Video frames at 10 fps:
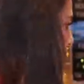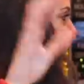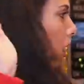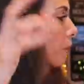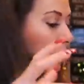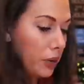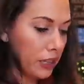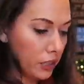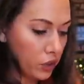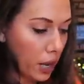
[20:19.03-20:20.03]
I'll put it
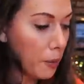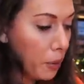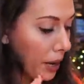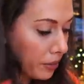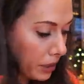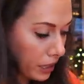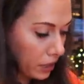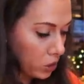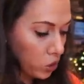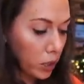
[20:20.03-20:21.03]
in the, I put everything
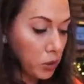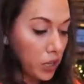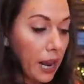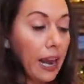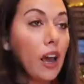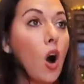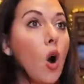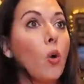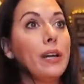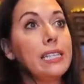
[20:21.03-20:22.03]
in the description and I
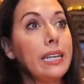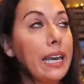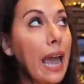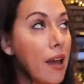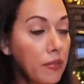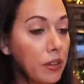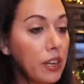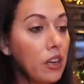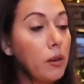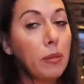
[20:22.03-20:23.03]
always link
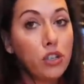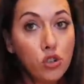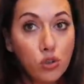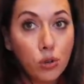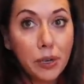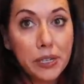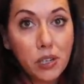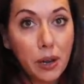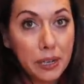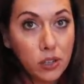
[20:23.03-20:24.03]
everything in my stories
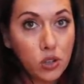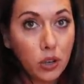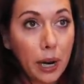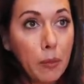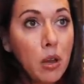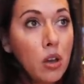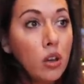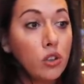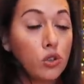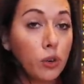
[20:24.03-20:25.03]
on Instagram.
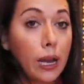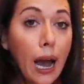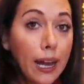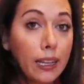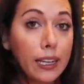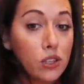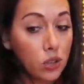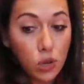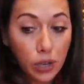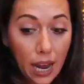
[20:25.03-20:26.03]
Story highlights so
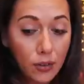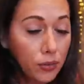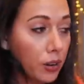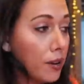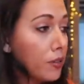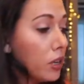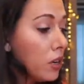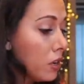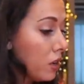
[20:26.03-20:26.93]
that you can have it forever